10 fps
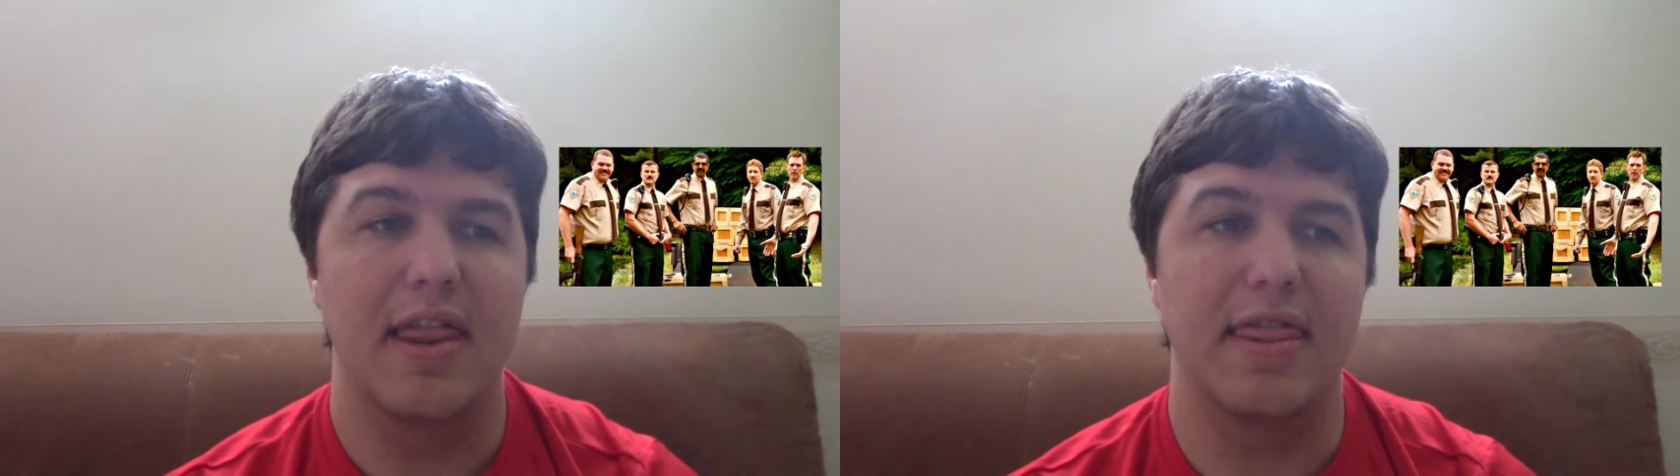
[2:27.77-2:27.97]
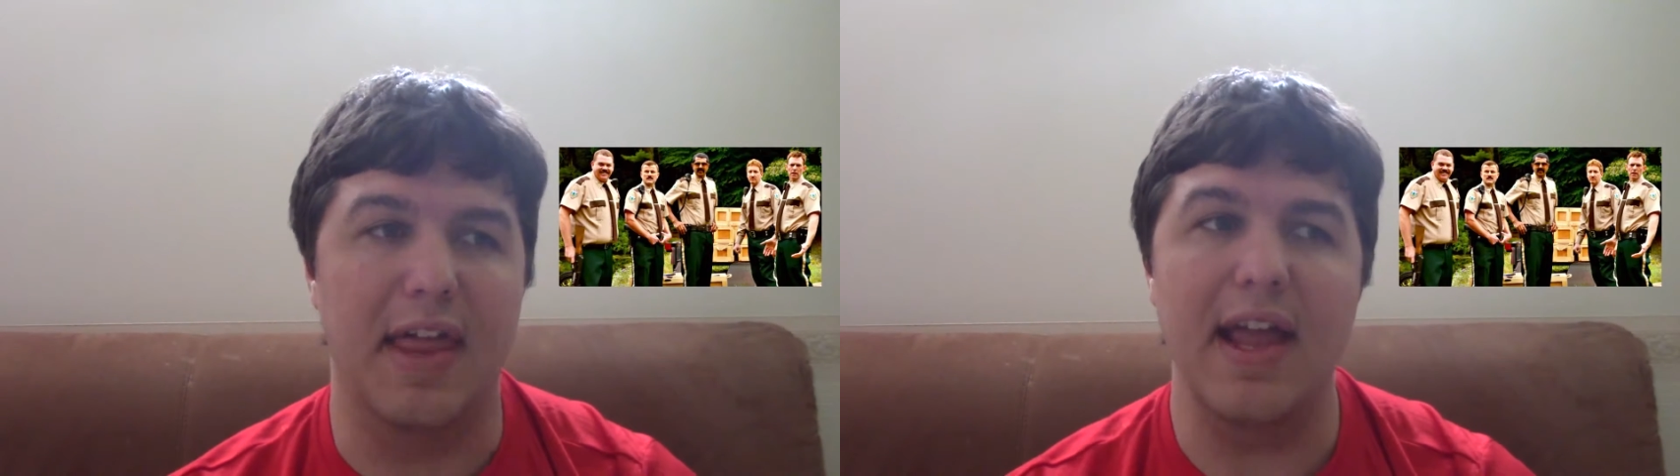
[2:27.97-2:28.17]

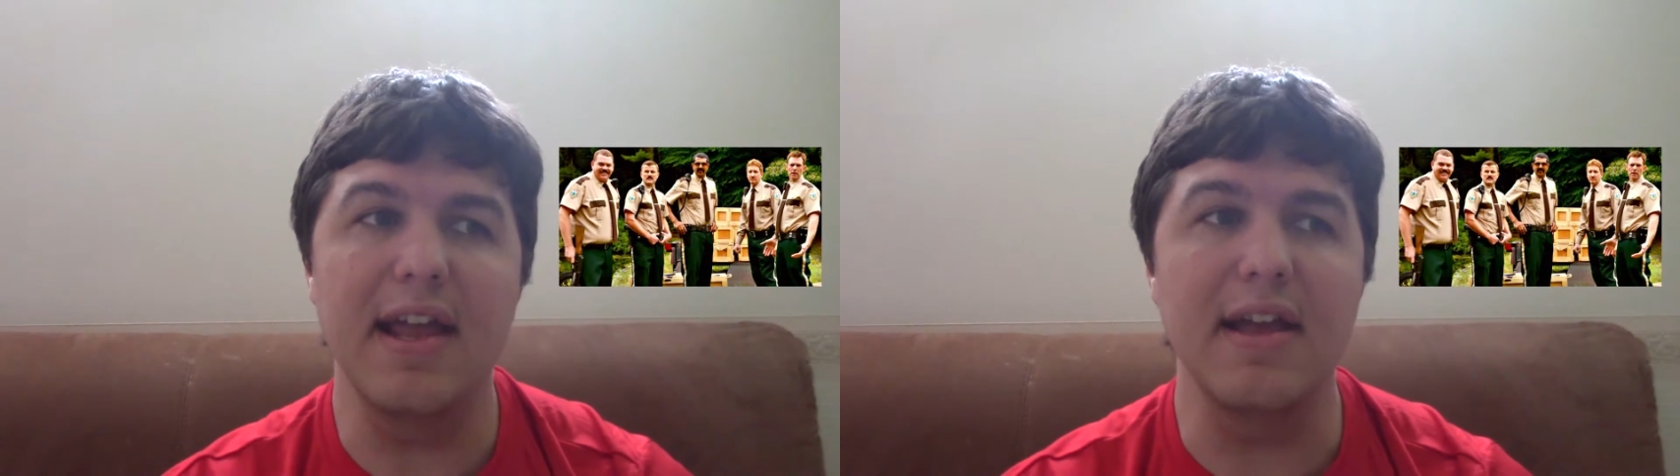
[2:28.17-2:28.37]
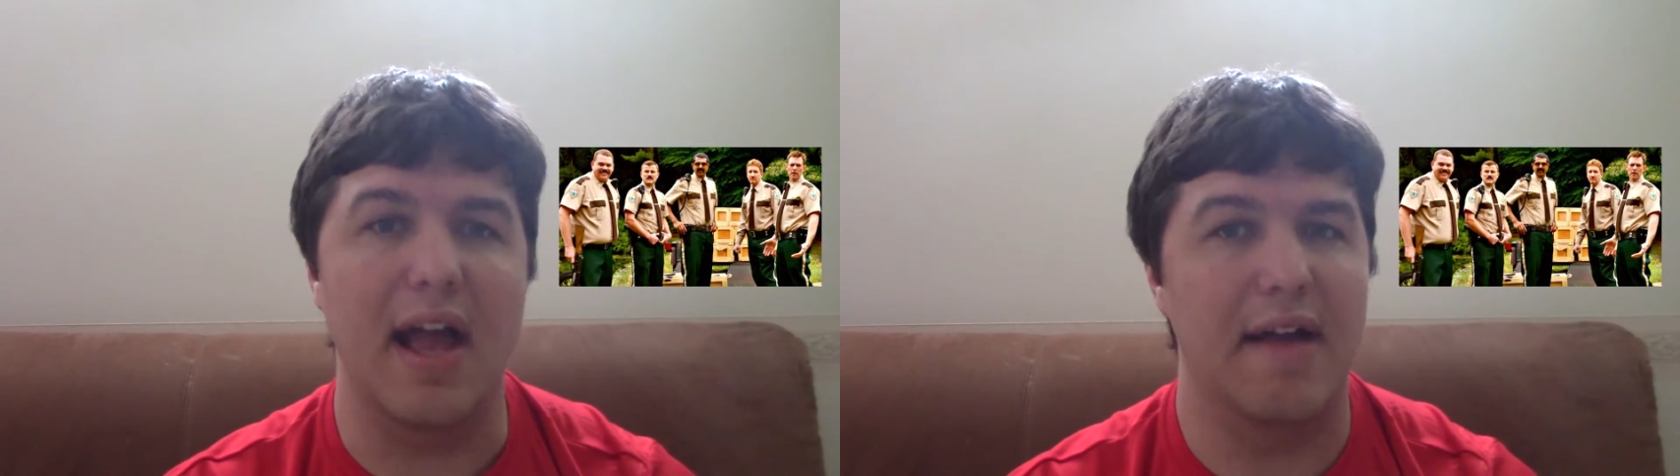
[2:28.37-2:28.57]

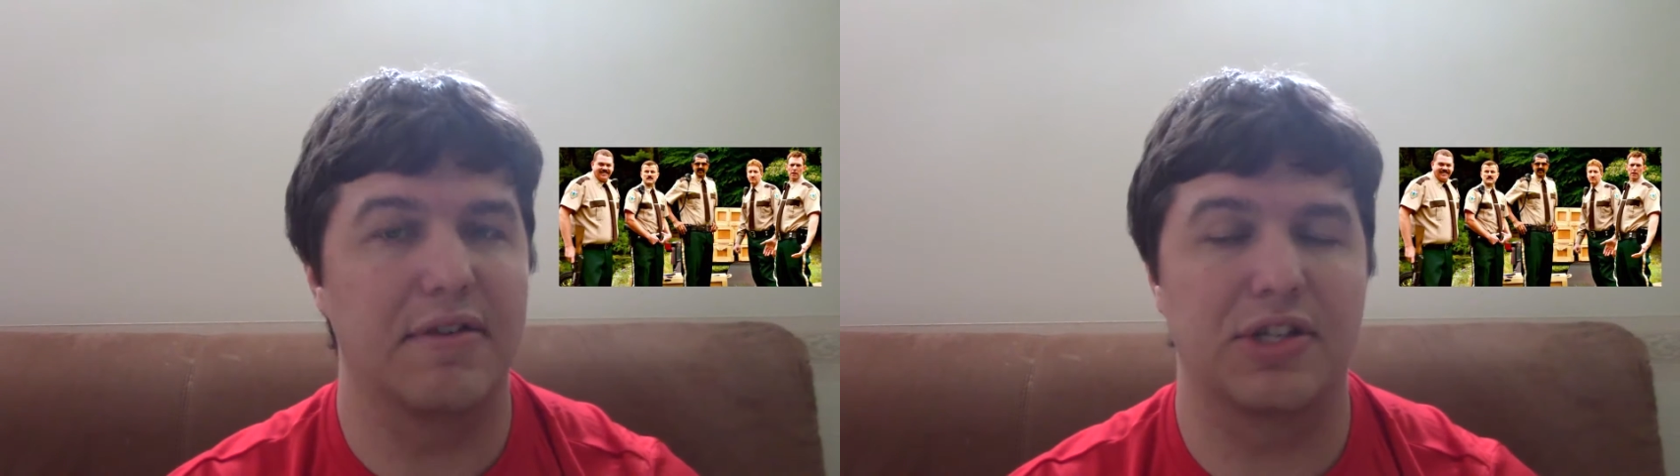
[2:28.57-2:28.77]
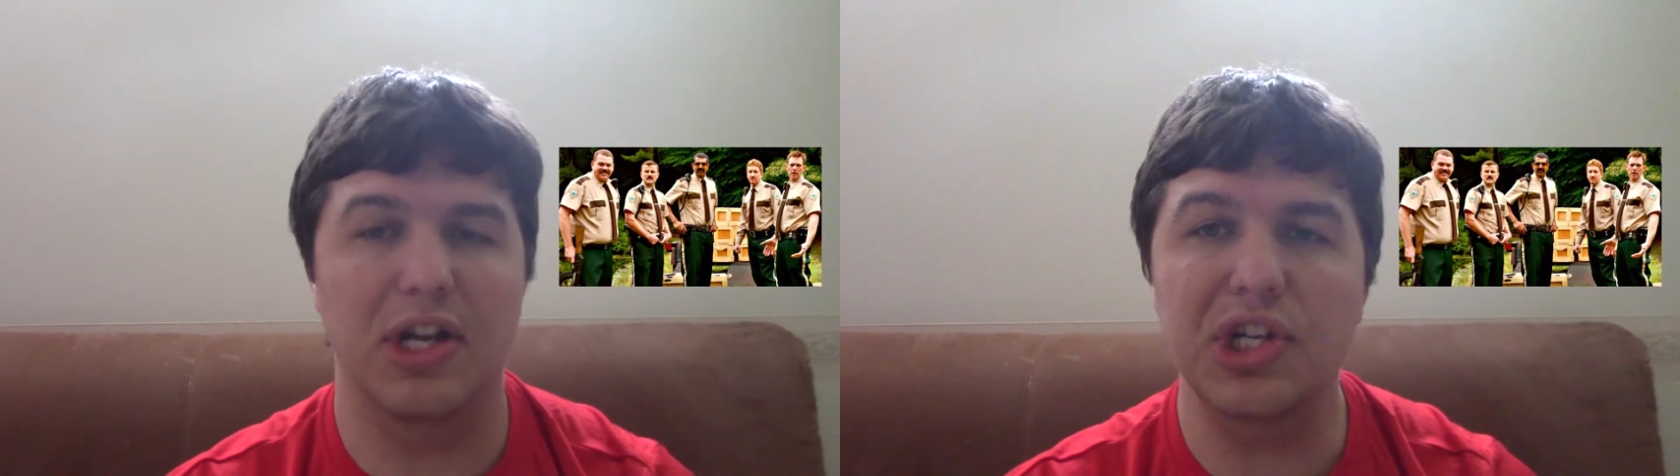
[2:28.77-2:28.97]
they have
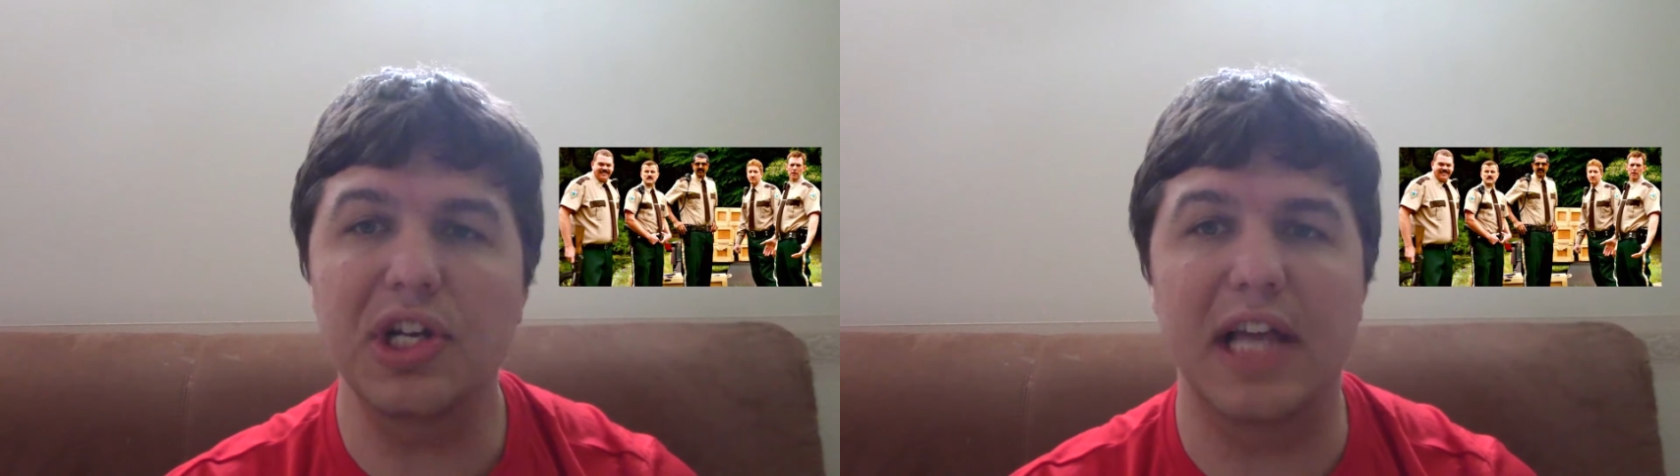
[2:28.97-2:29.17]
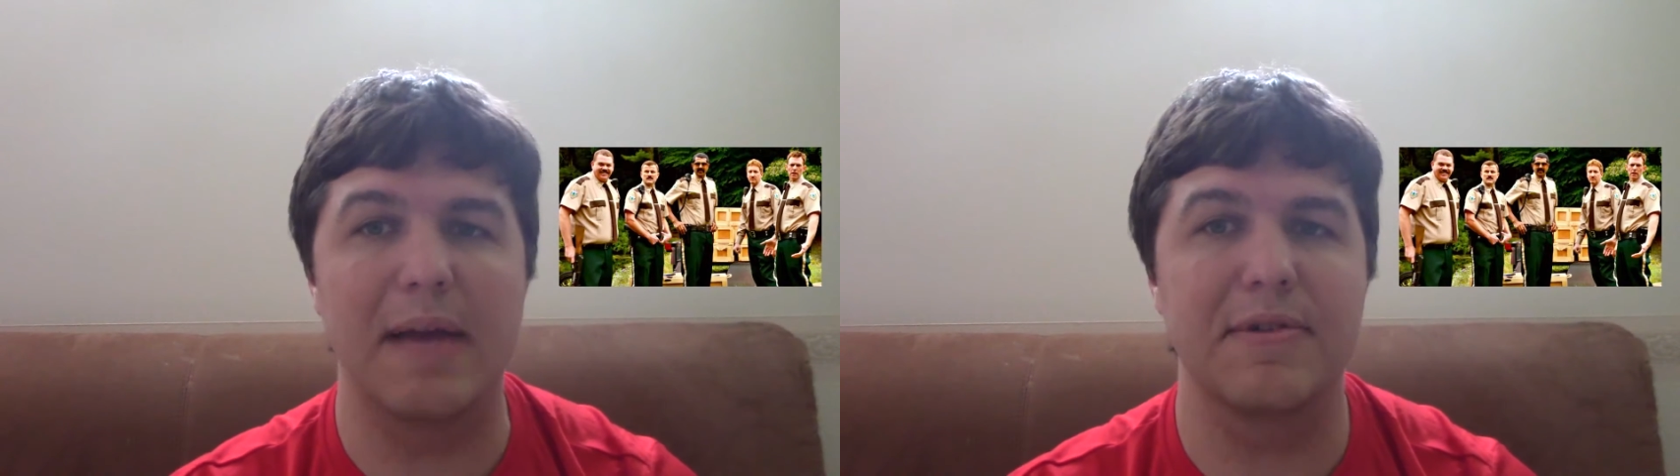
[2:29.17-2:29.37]
such
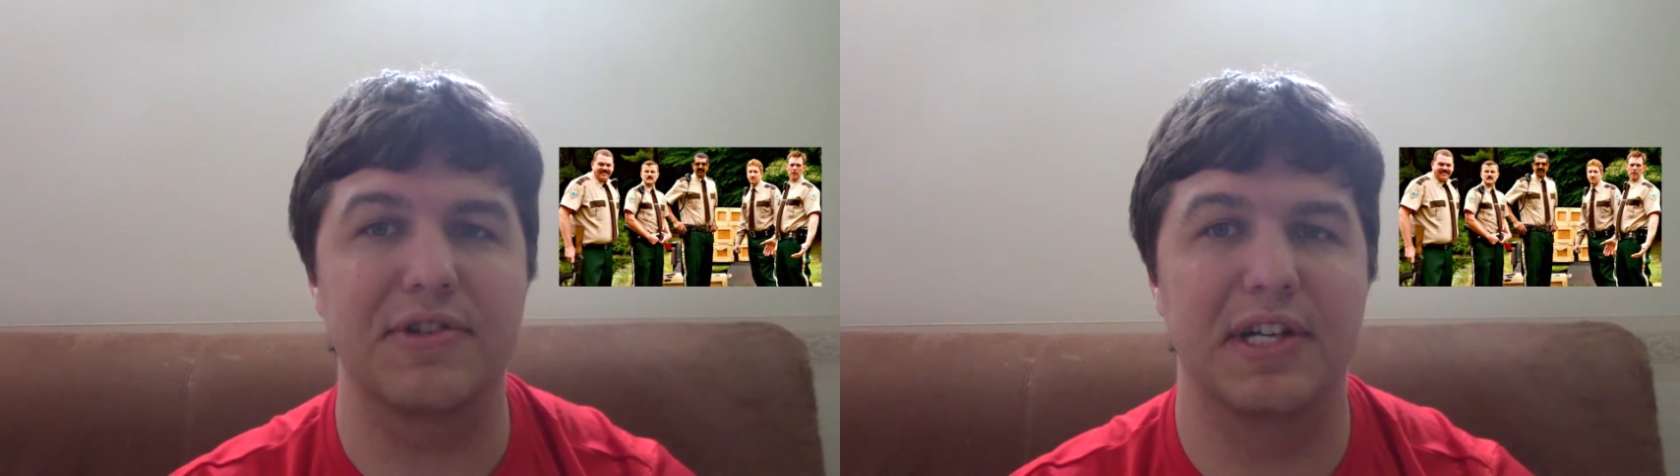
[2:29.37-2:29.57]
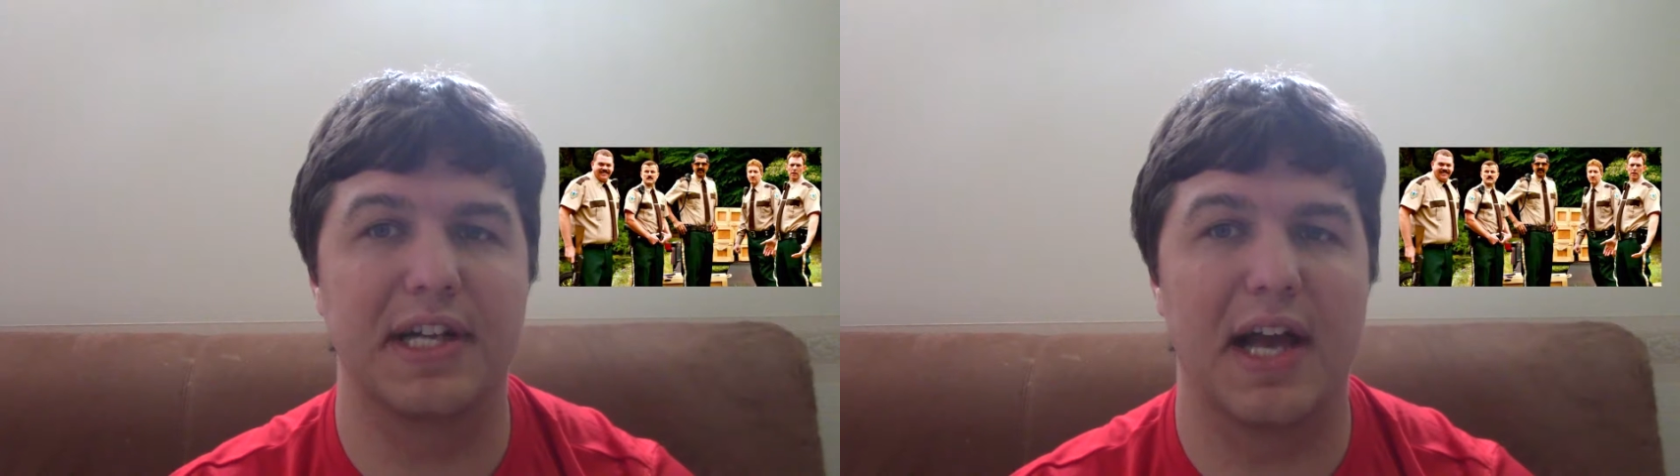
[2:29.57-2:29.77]
good
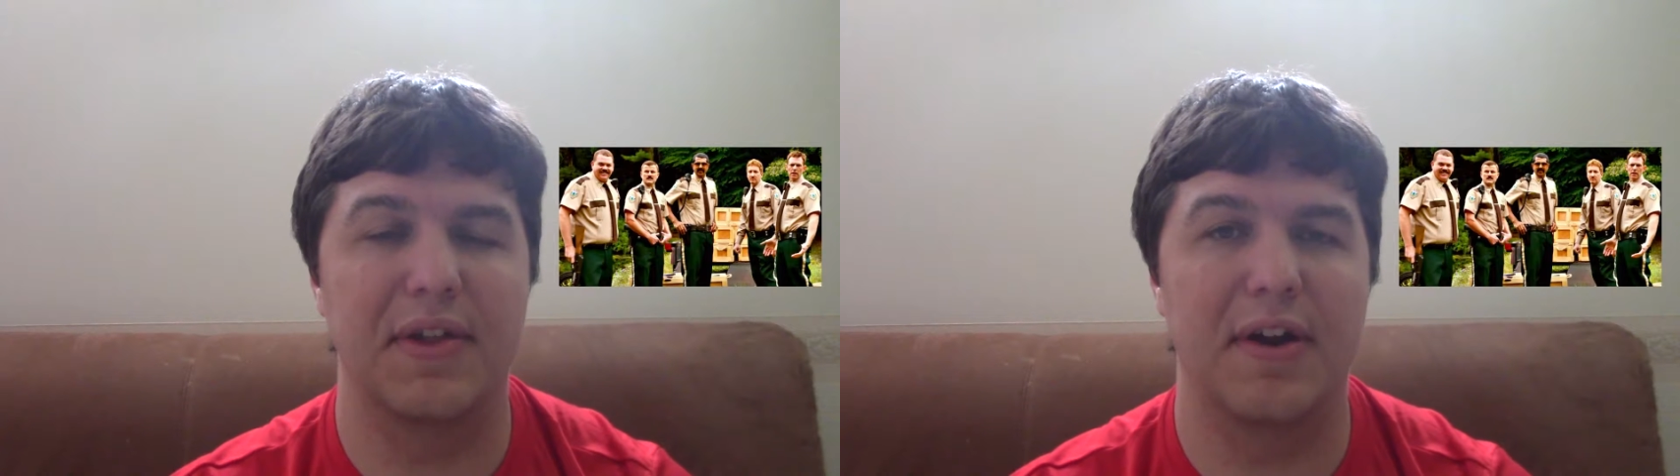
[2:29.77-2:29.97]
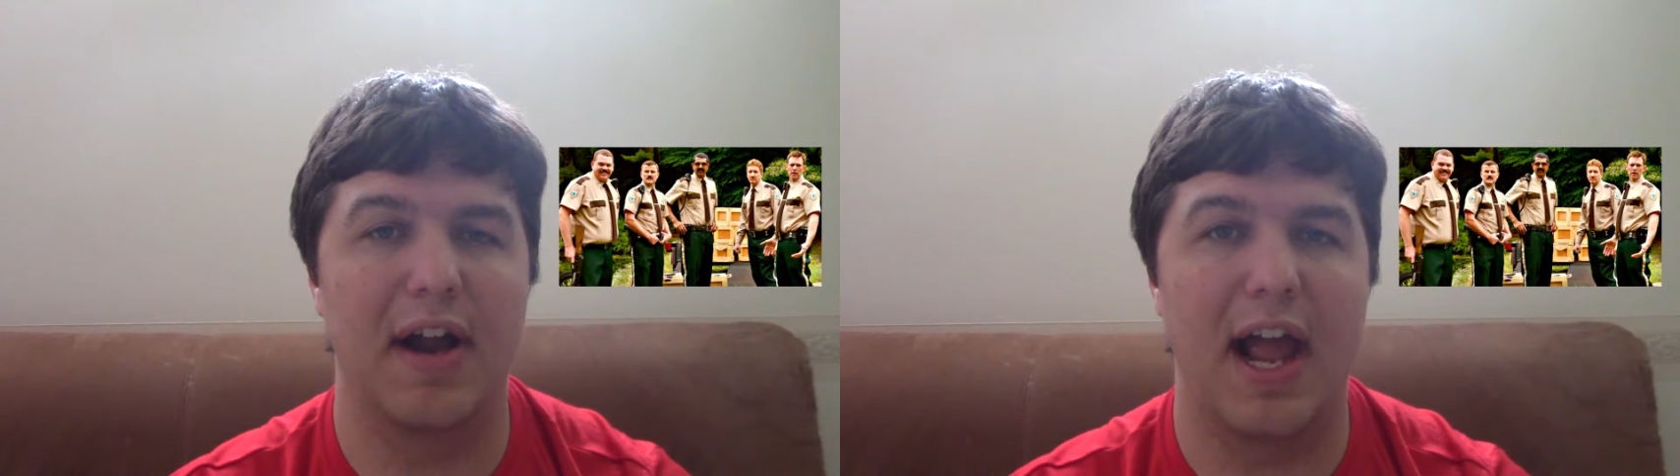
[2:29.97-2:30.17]
chemistry
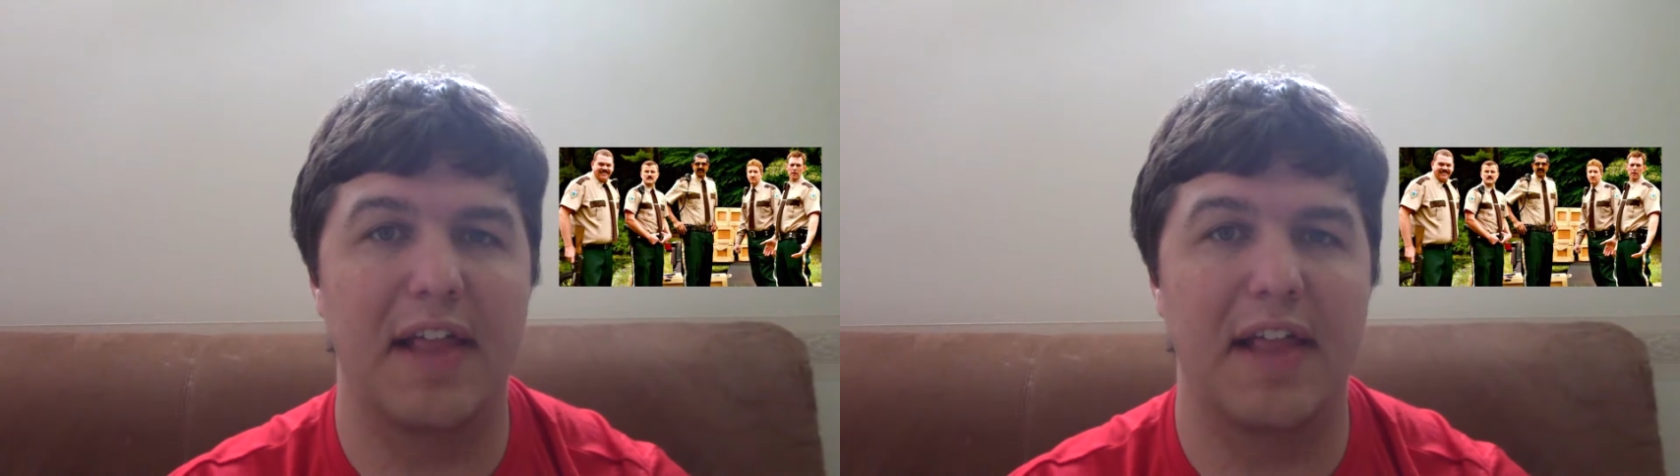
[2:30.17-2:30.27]
together,